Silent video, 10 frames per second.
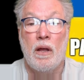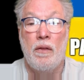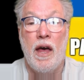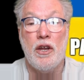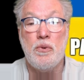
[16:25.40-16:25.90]

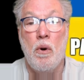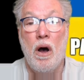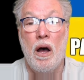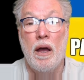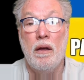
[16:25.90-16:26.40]
That is
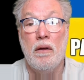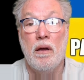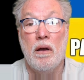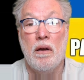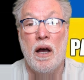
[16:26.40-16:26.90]
why
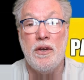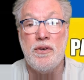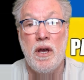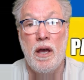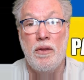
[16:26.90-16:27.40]
I
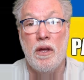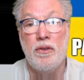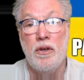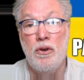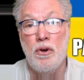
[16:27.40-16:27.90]
say that
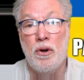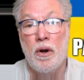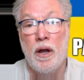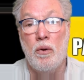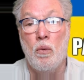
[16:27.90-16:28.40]
the
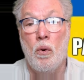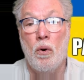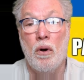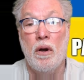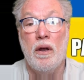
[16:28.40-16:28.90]
Ukraine
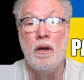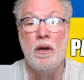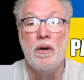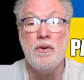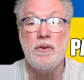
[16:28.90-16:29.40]
war
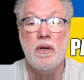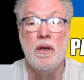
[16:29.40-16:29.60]
is